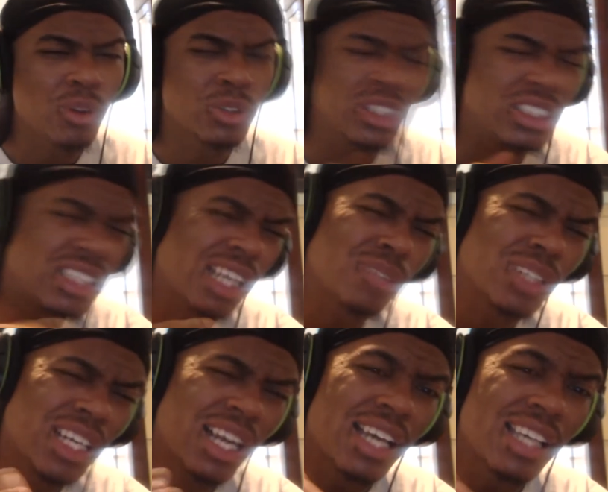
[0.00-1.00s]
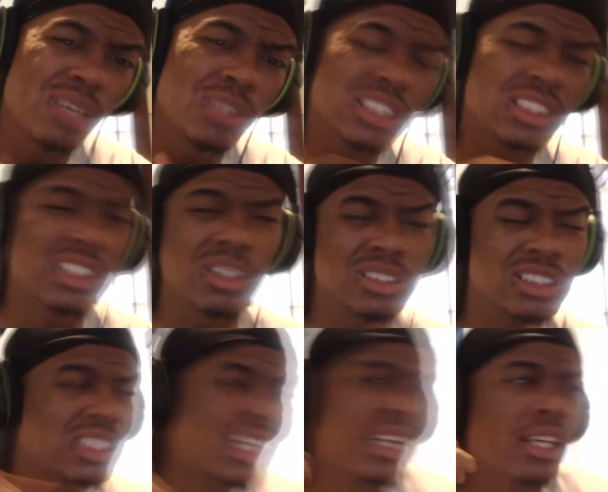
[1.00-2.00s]
I was really shocked when I got hit with this. So I was
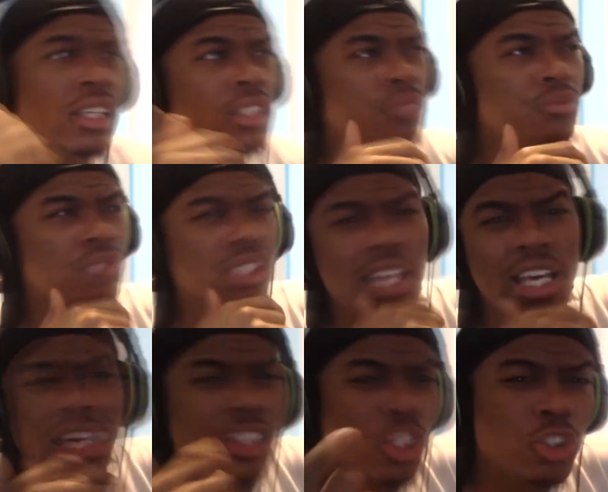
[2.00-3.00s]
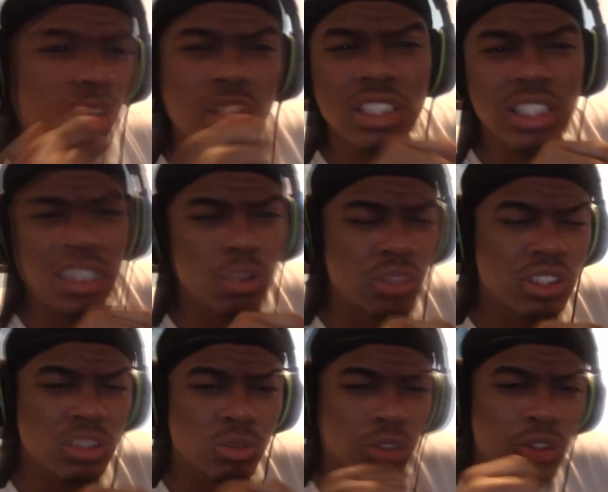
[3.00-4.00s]
just like, dang, I thought you only get hit
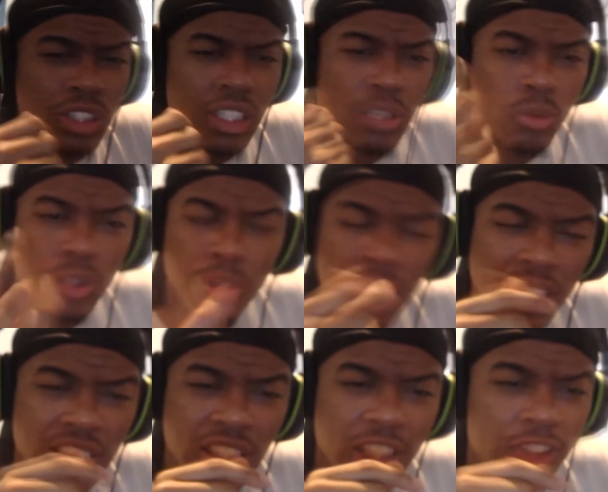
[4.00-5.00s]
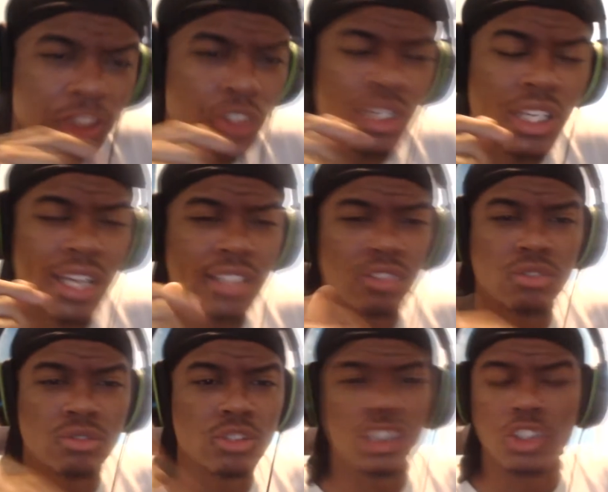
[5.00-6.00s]
with this when you're monetized, or you got,
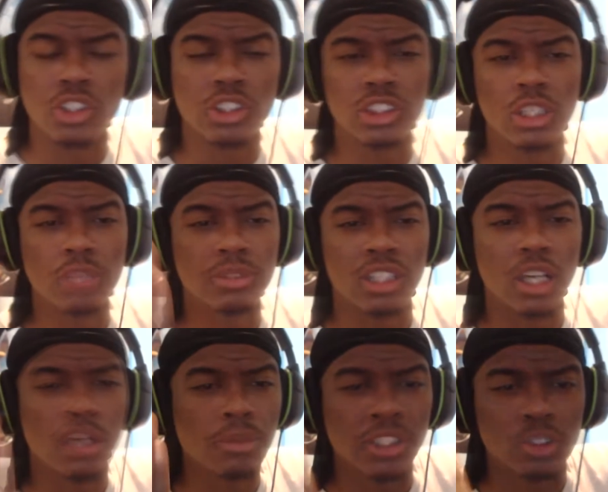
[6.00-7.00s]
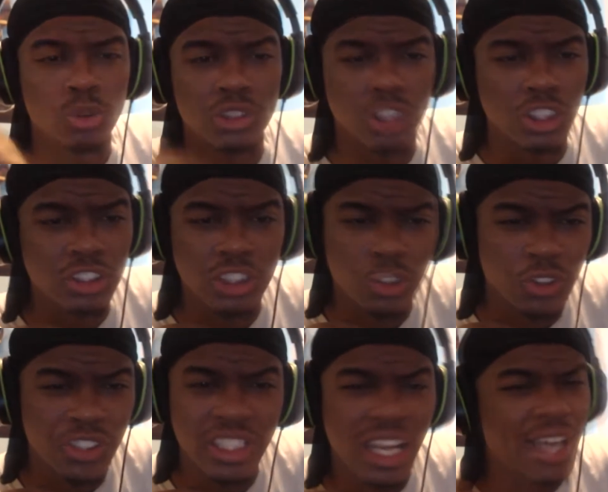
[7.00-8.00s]
you know, your subs are up there to a certain
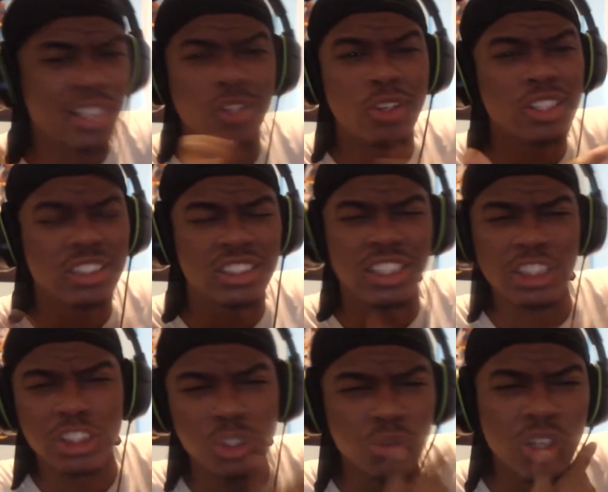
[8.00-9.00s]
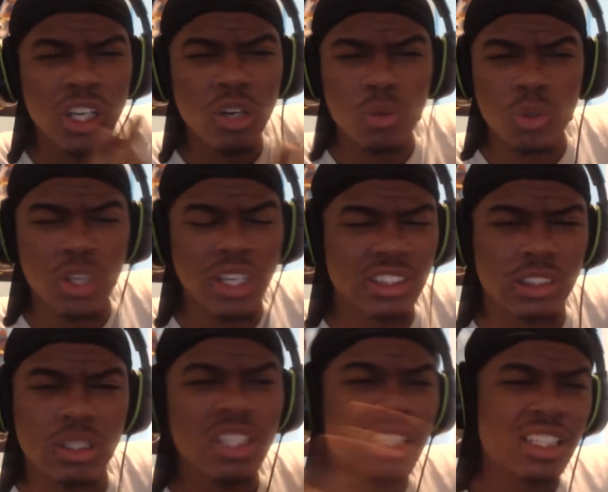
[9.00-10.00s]
degree. I didn't know they just hit you
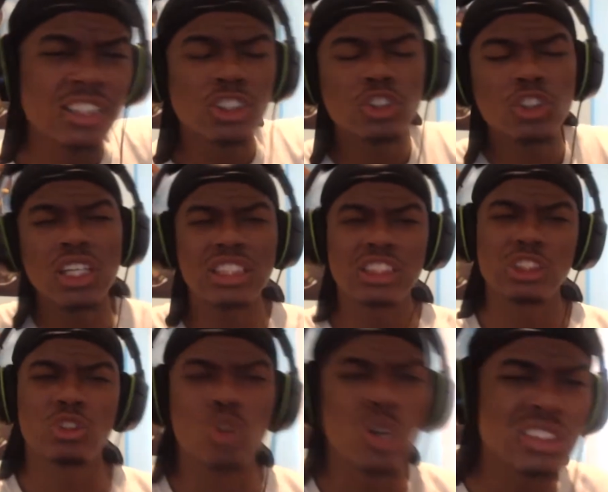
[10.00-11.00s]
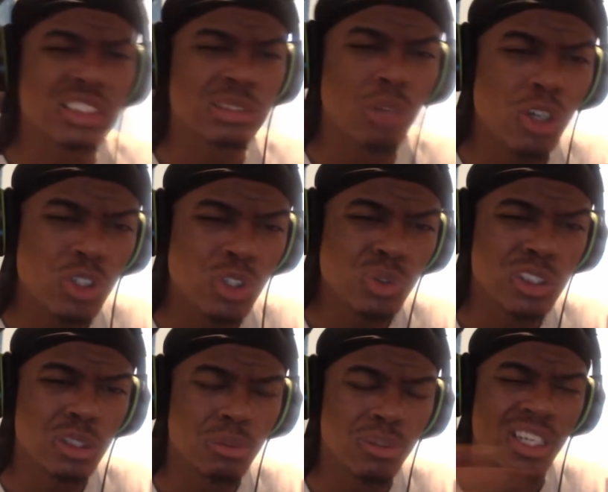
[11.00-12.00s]
because you're trying to just grow as a small
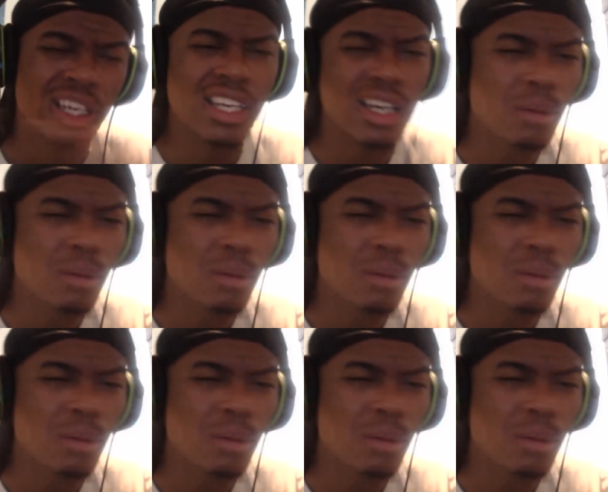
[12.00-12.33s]
YouTuber.